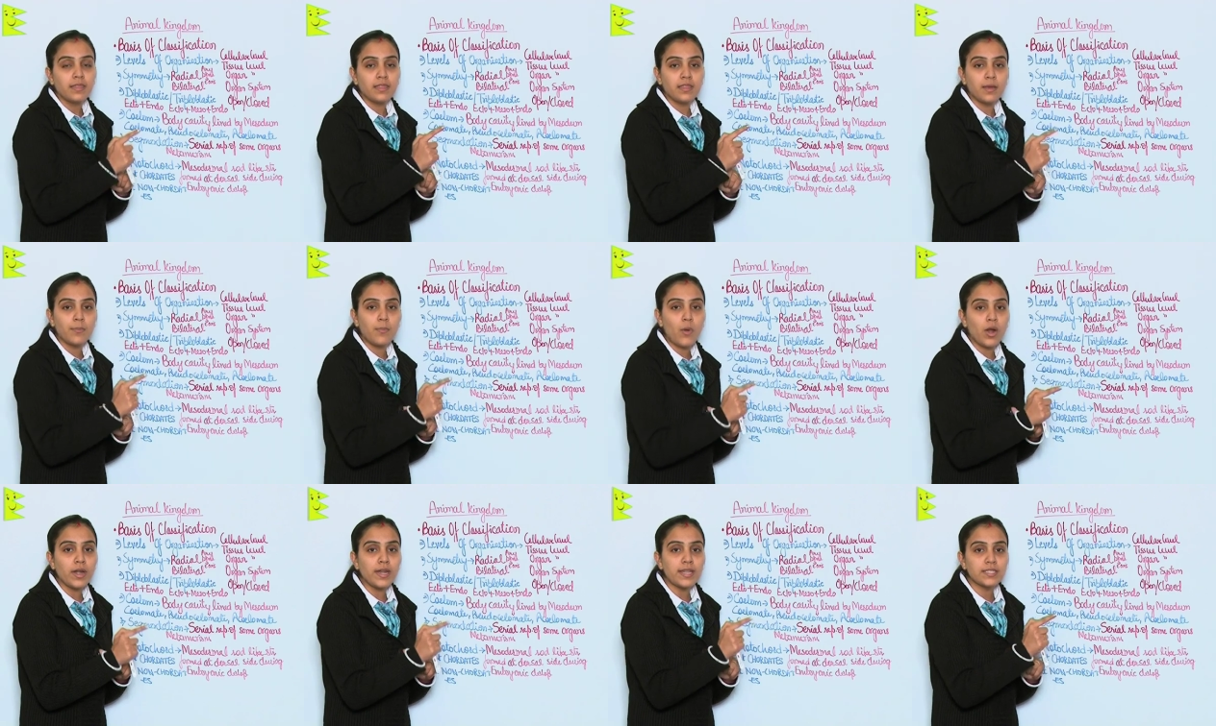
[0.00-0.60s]
Their
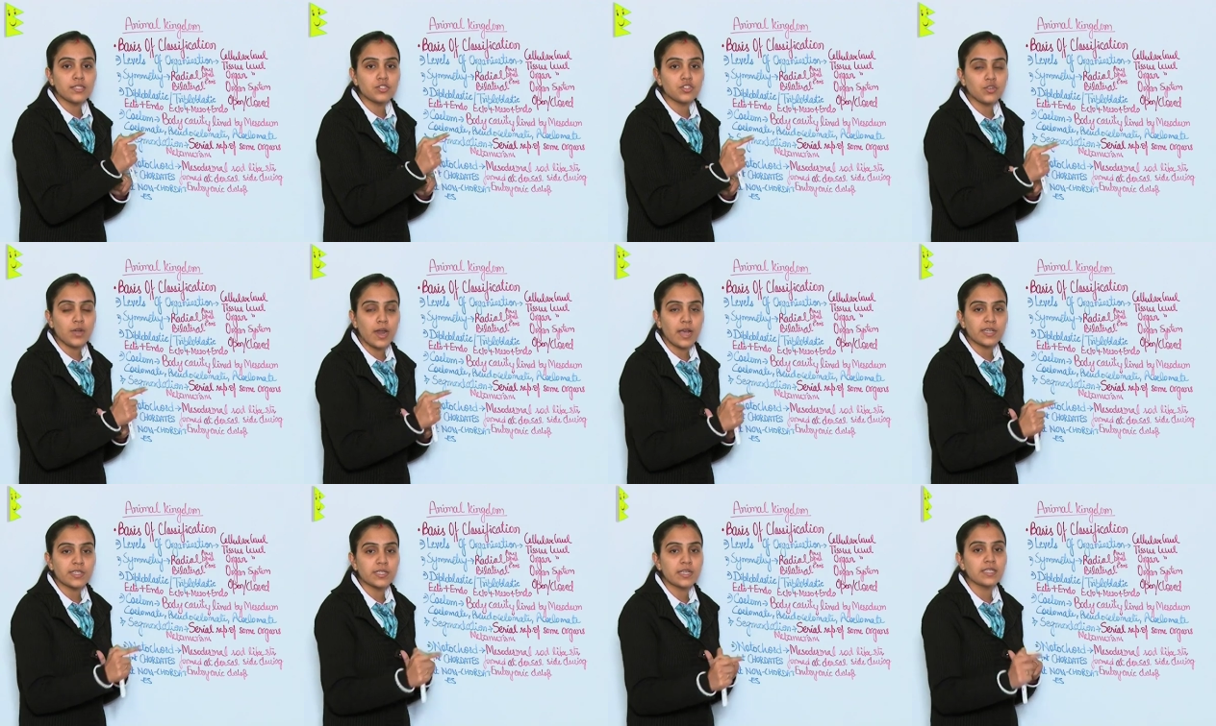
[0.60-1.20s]
body
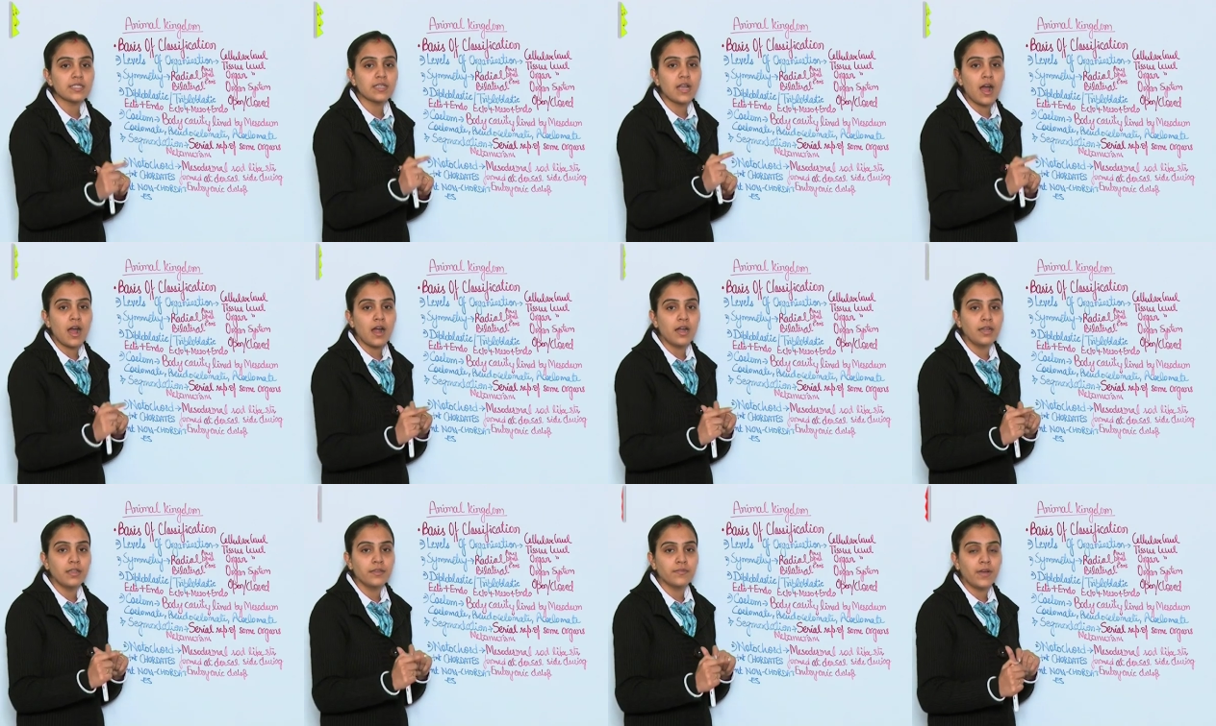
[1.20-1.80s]
structures
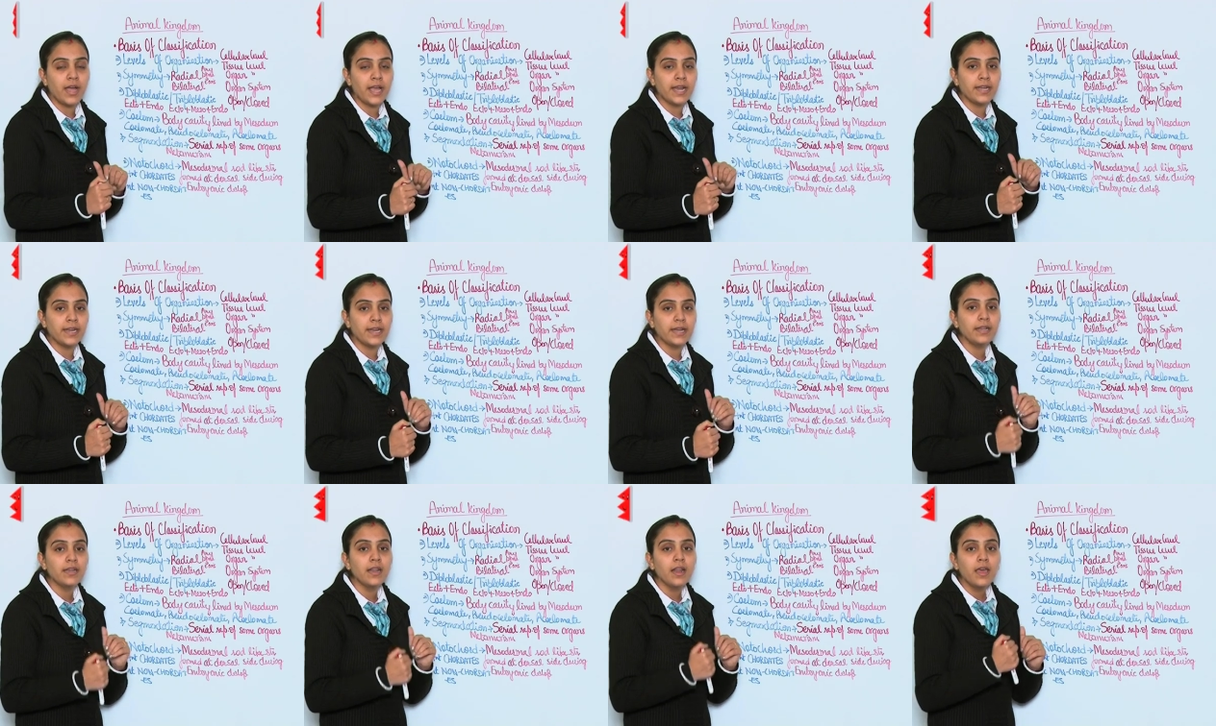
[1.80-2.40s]
are
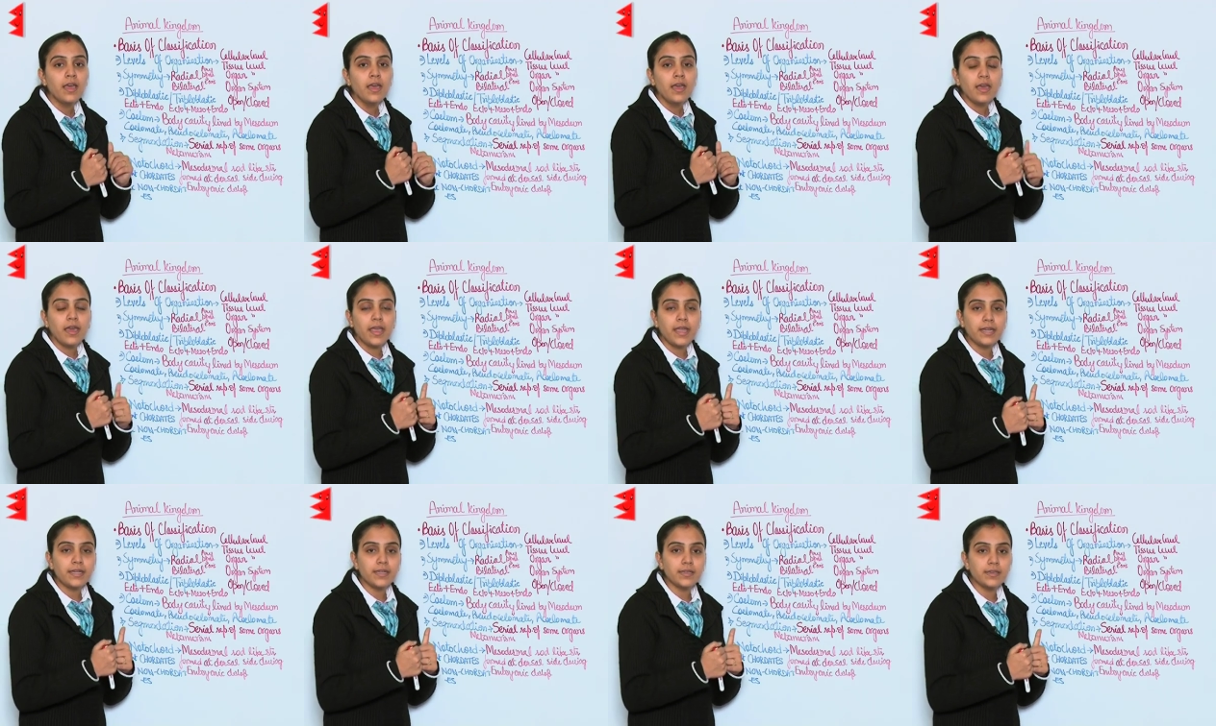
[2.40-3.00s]
divided
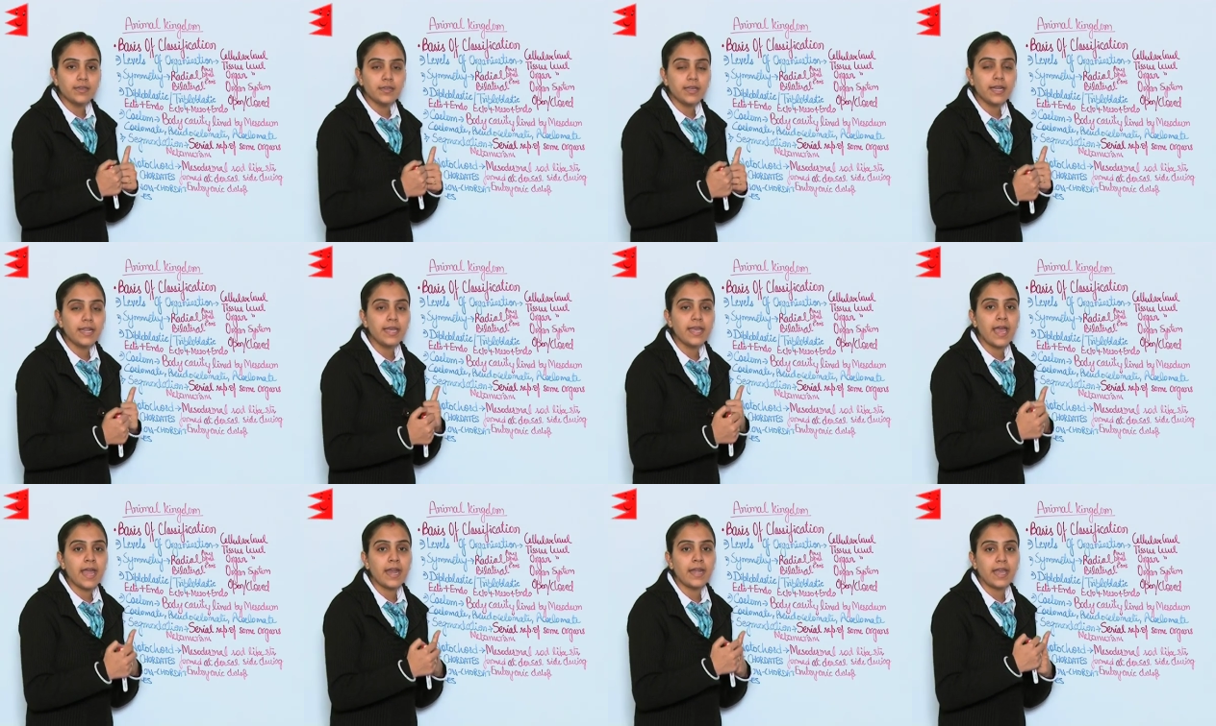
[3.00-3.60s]

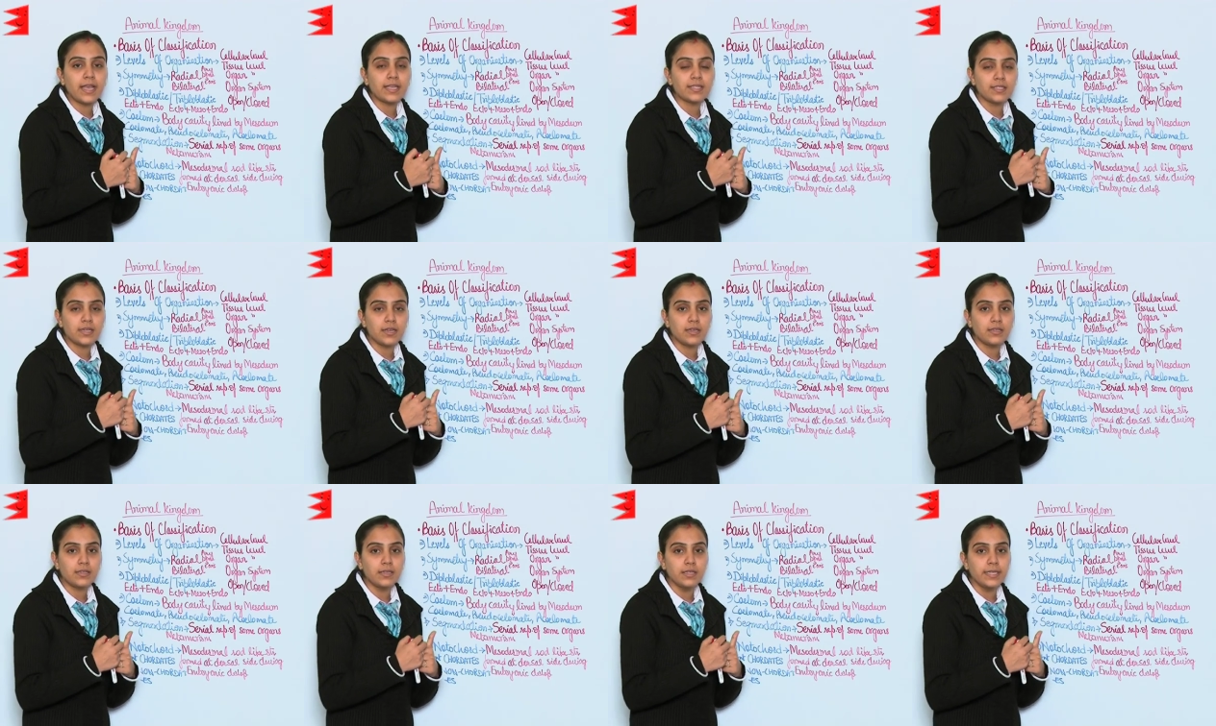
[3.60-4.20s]
internally and
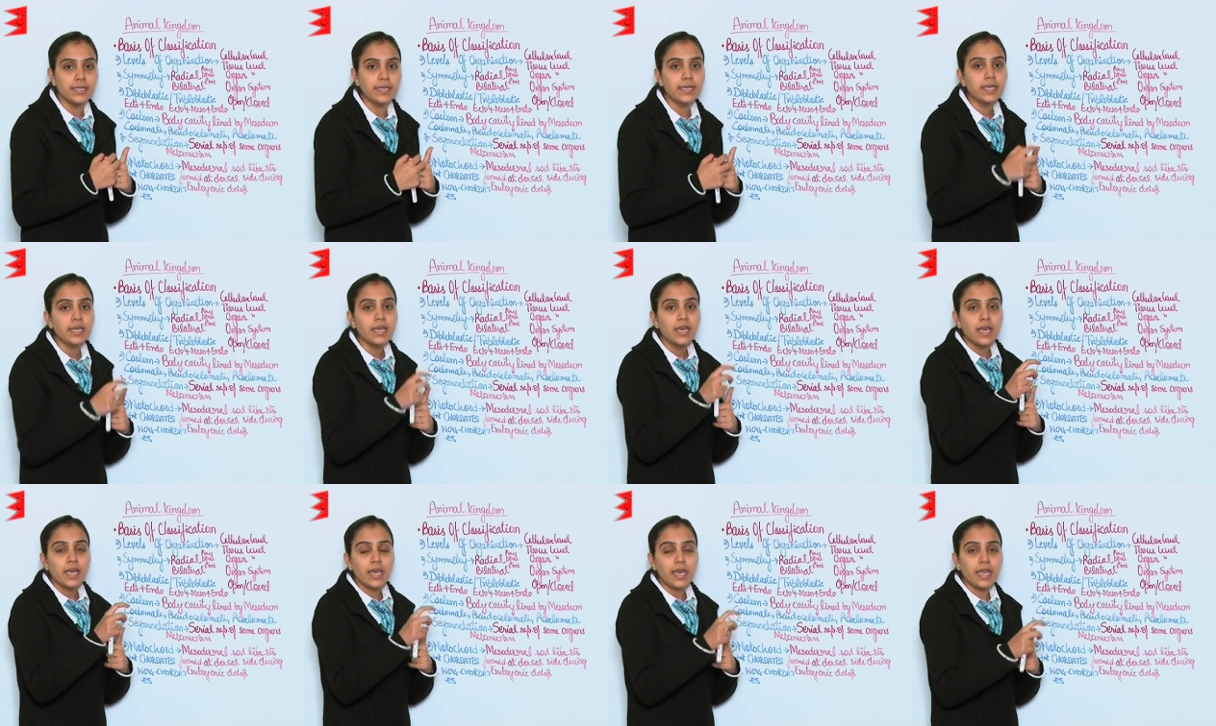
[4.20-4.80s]
externally
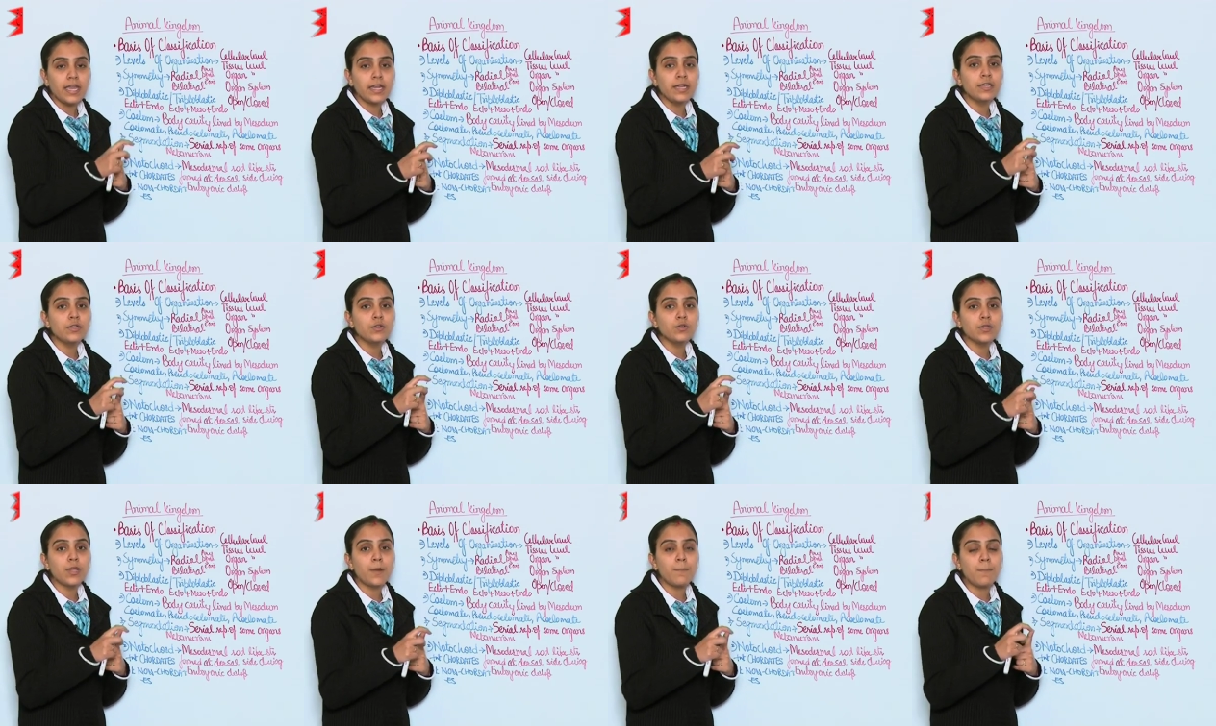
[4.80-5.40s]

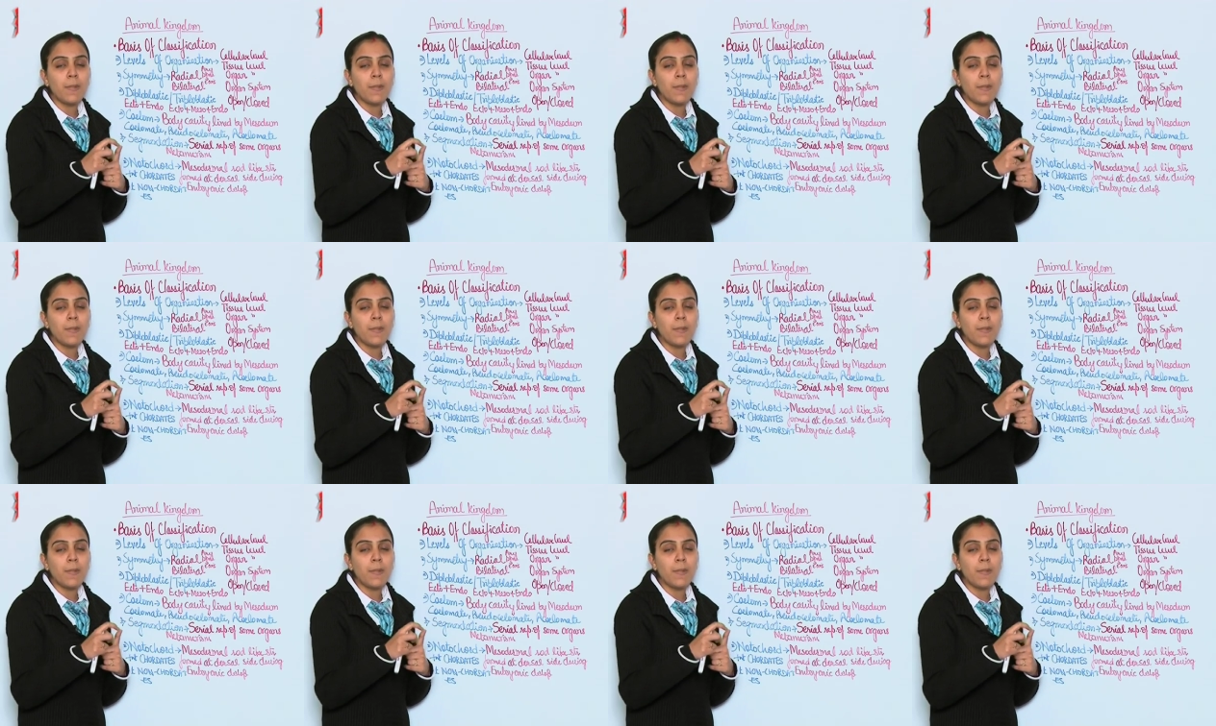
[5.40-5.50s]
into the